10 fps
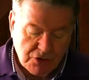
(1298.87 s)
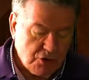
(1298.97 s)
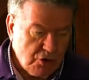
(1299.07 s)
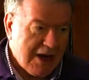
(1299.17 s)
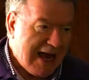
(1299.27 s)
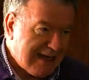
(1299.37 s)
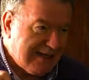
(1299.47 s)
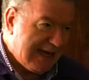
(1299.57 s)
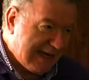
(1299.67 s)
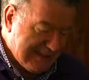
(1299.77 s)
to
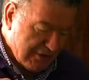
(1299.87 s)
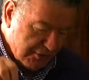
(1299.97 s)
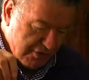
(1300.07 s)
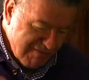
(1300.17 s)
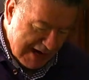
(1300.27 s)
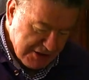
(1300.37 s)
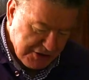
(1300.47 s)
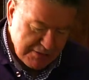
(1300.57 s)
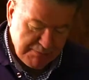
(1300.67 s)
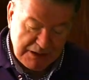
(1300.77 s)
an exoneration,